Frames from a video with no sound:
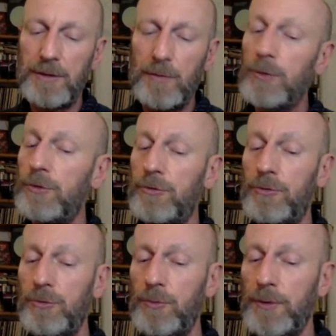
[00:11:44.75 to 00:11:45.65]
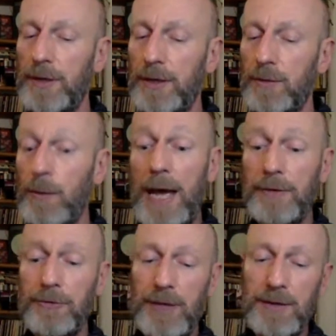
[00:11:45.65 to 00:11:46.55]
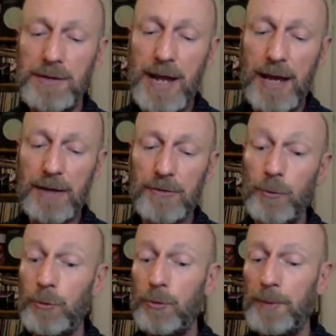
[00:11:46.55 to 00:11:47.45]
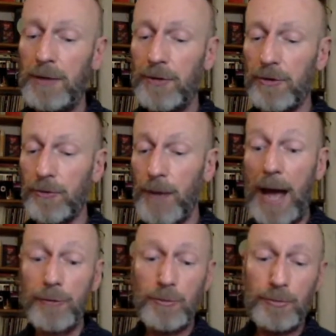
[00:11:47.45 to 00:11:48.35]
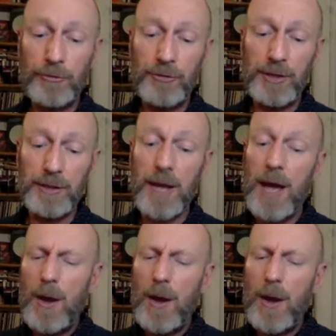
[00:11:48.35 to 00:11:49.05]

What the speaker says: what to do with it, where to send it next, who to pitch it to, how to proceed,